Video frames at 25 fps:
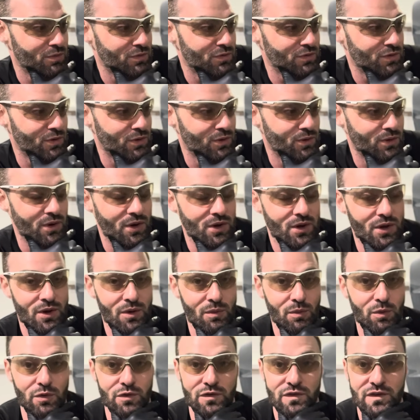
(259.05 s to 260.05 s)
So
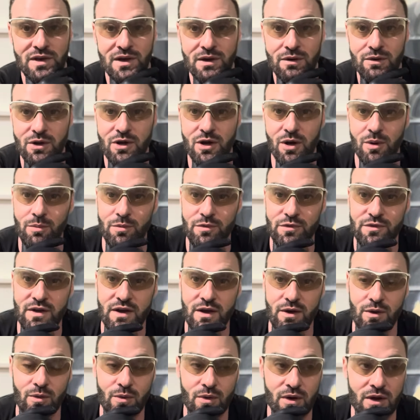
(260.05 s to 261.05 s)
we'll see how it comes
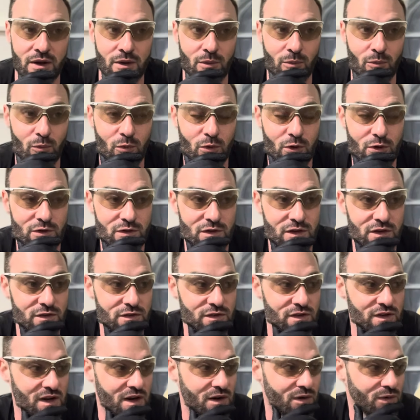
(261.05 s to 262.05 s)
out. Worst case
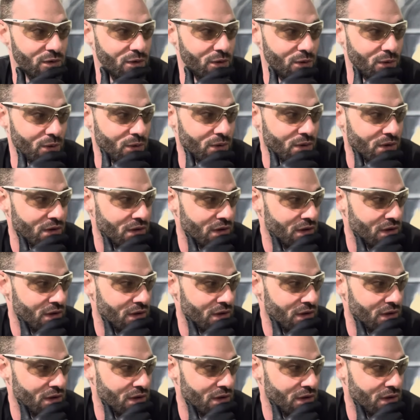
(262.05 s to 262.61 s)
scenario,